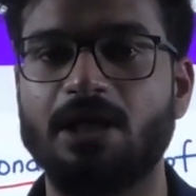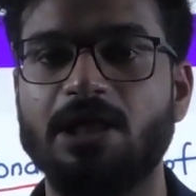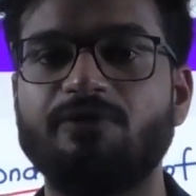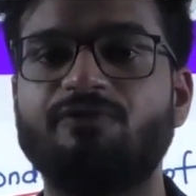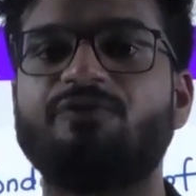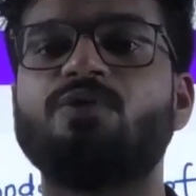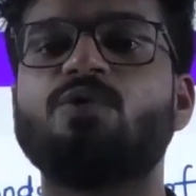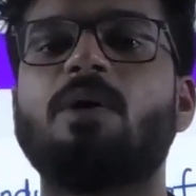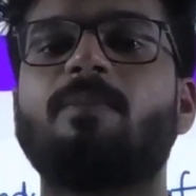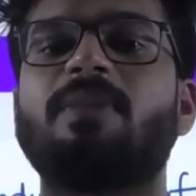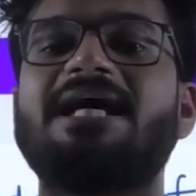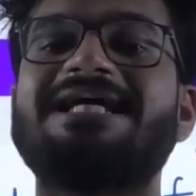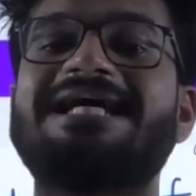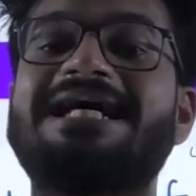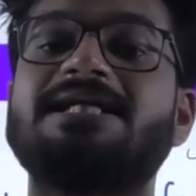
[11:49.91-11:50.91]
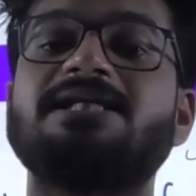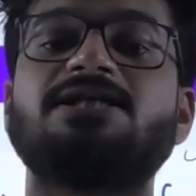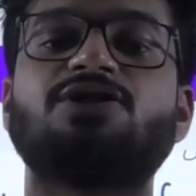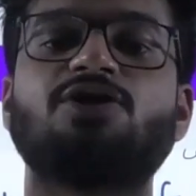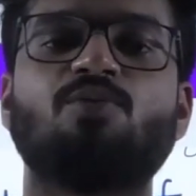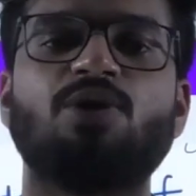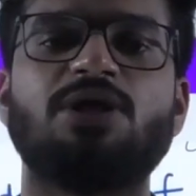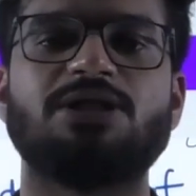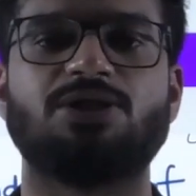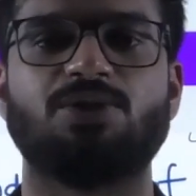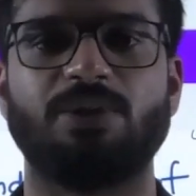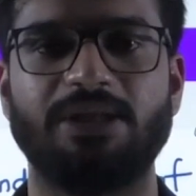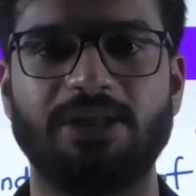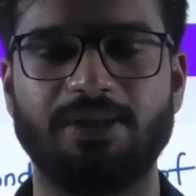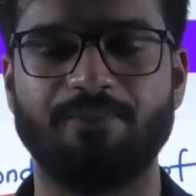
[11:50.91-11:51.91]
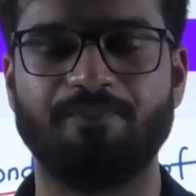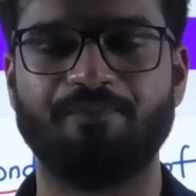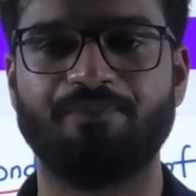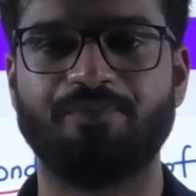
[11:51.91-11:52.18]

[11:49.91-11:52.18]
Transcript: if you apply any stimulus to it.